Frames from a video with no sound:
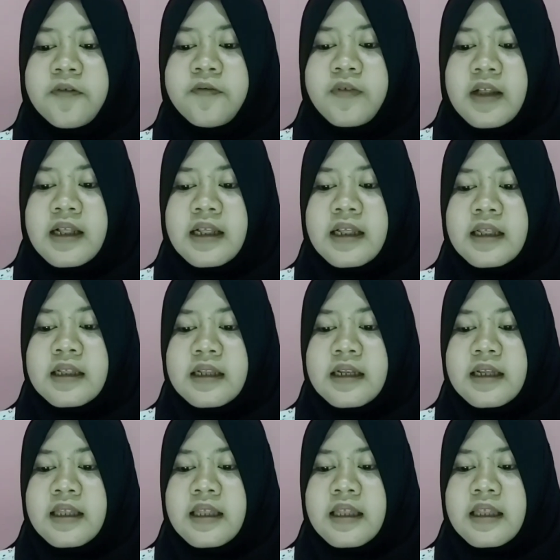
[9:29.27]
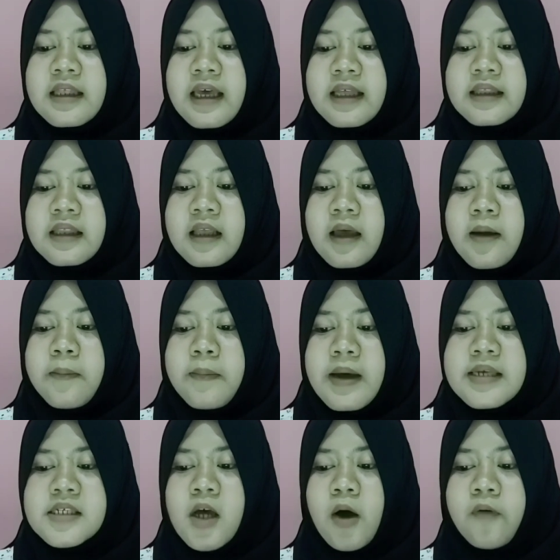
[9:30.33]
feel that
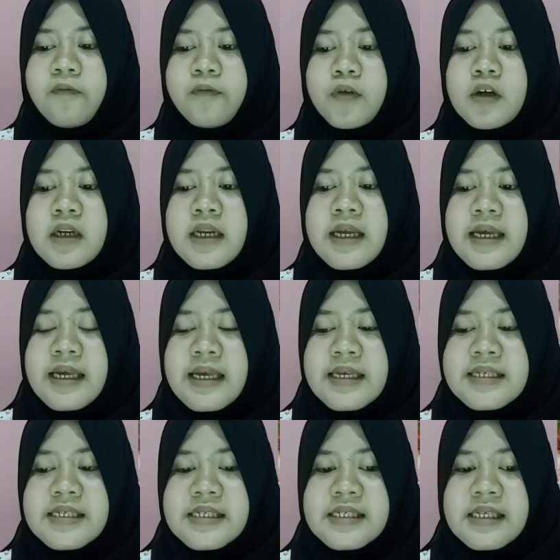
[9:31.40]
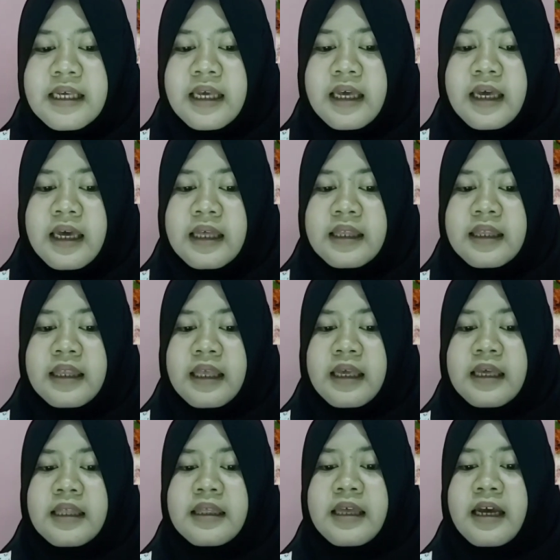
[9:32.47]
best of food is
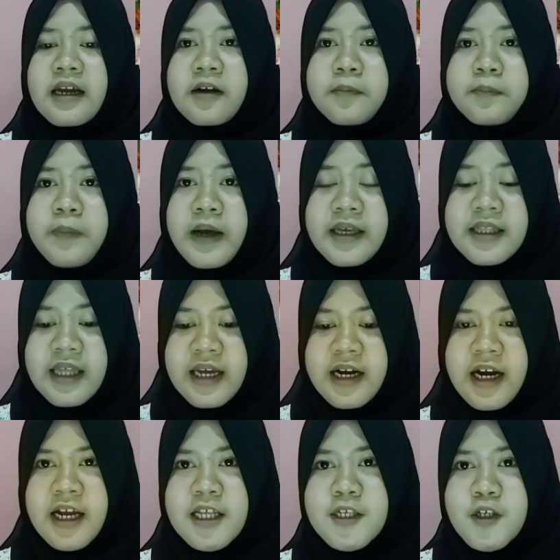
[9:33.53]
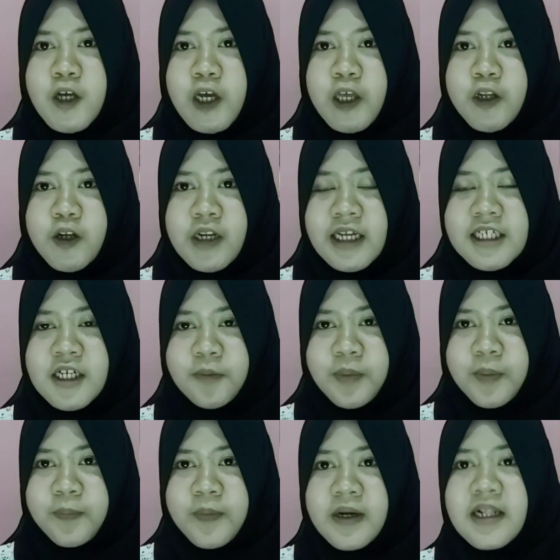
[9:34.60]
eating by their hands. So Indonesian
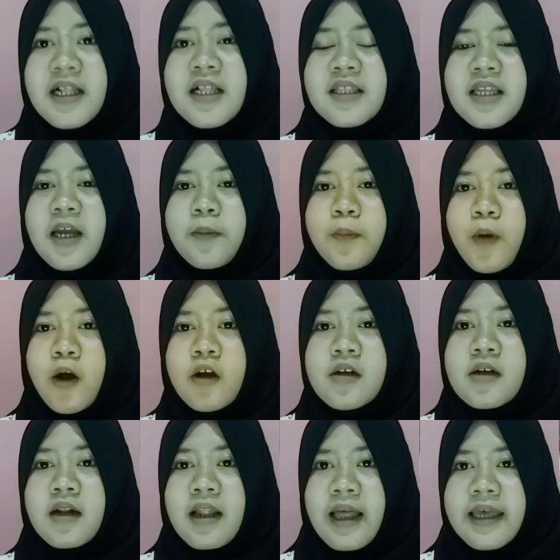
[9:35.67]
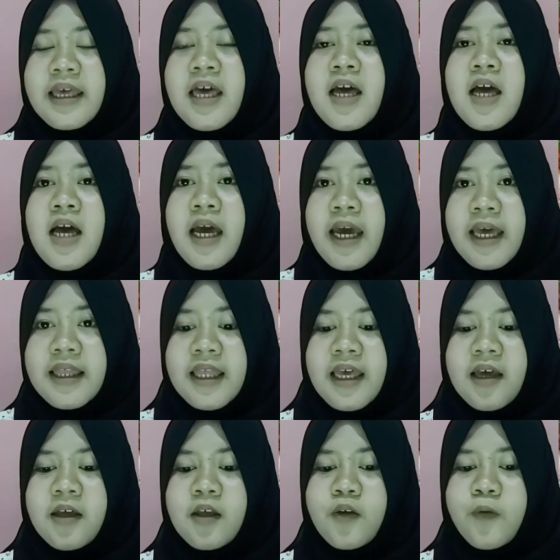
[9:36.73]
people, they more like
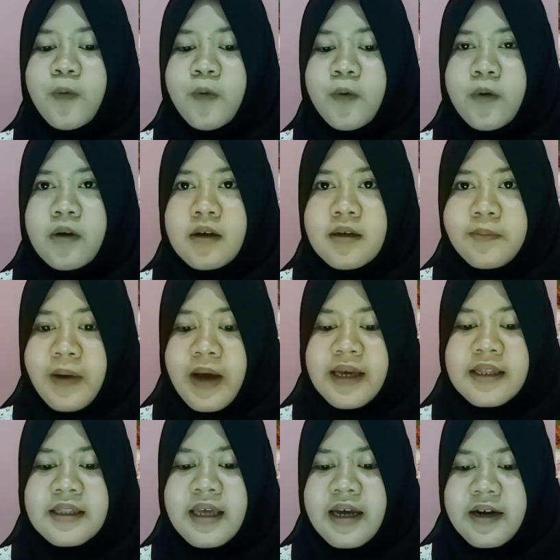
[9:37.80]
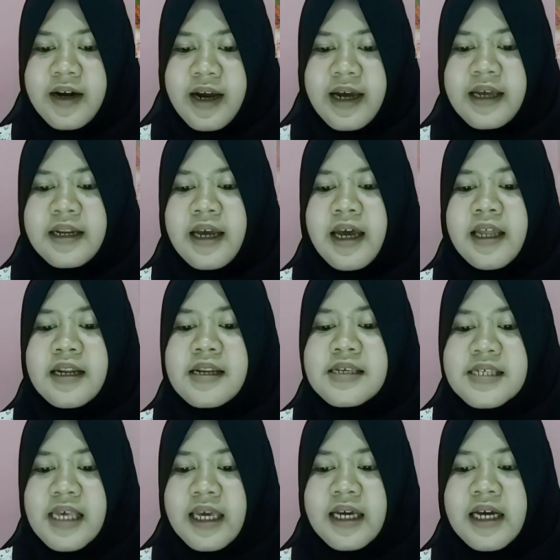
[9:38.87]
eating by their hand. And
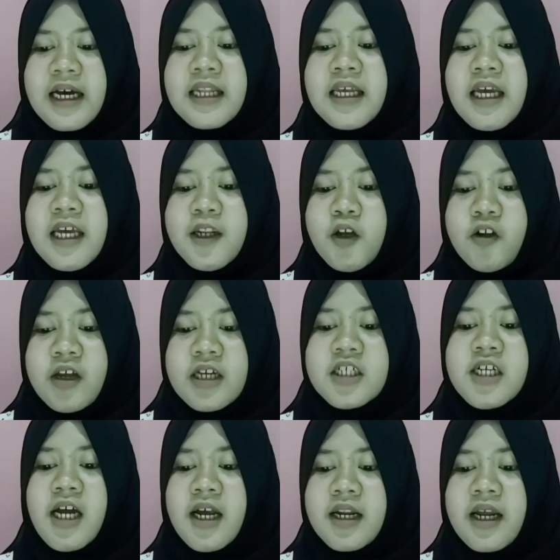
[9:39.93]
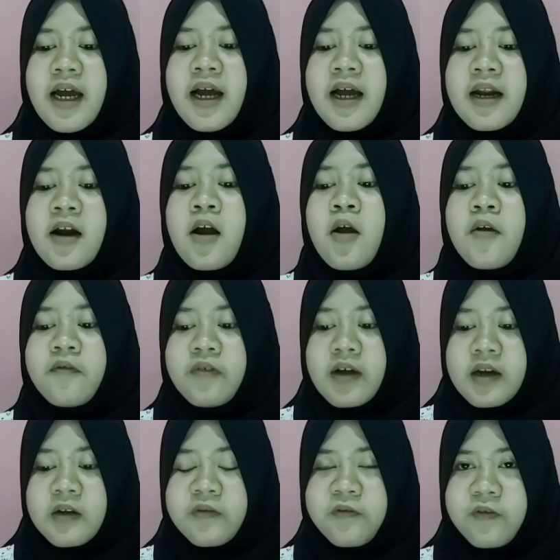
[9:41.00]
second, Indonesian are
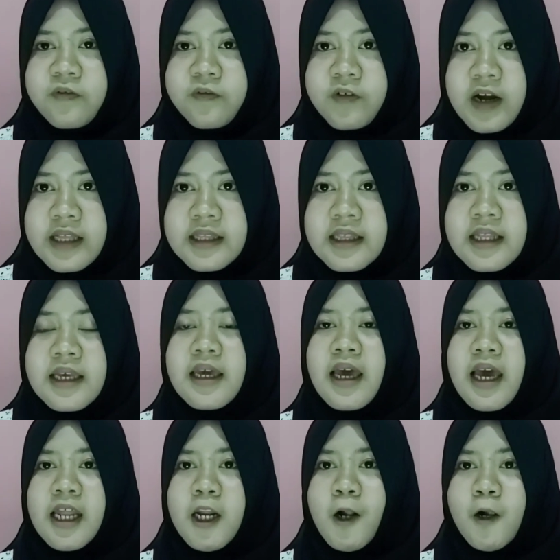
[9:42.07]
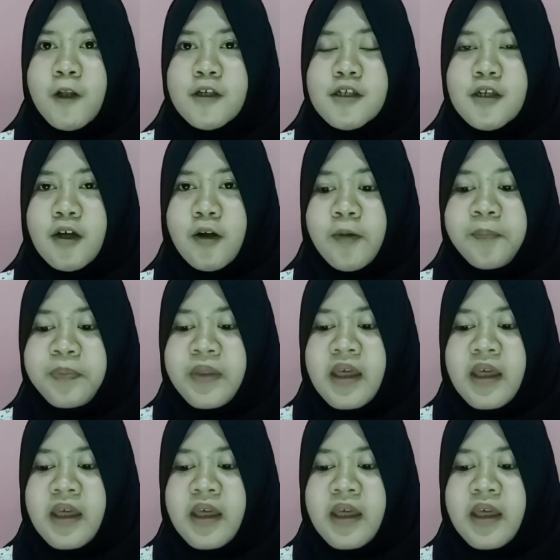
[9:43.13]
very friendly and also